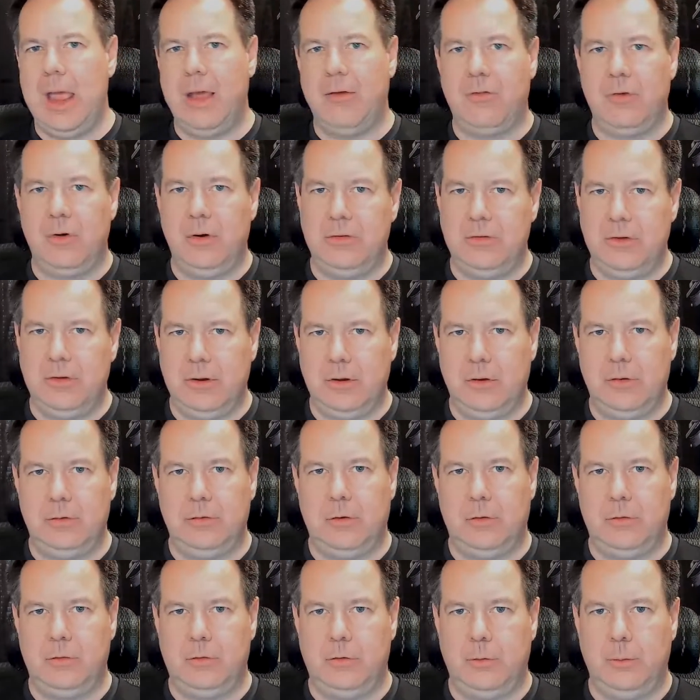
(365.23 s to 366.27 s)
every single
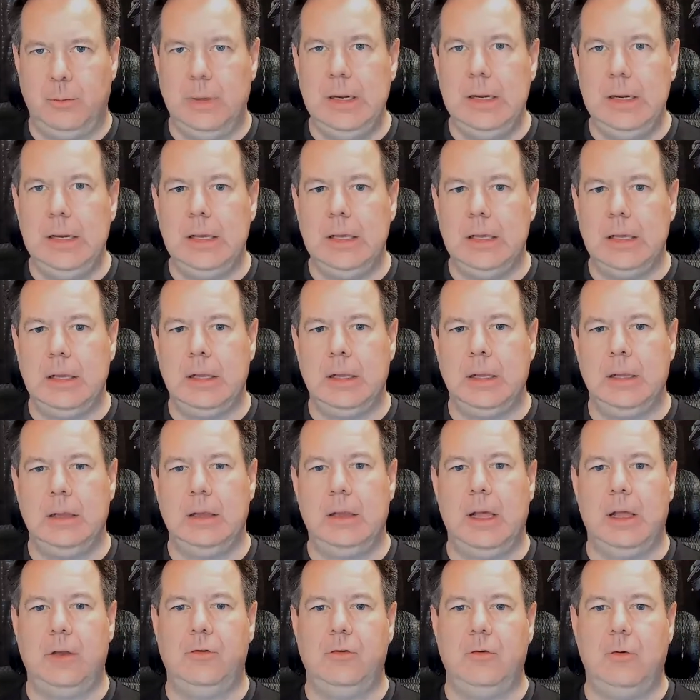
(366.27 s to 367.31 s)
social media
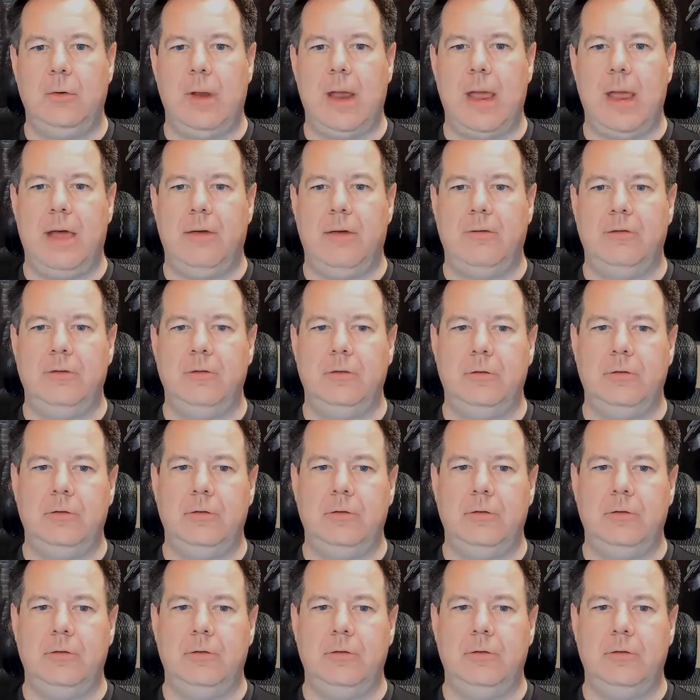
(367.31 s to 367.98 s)
that you have.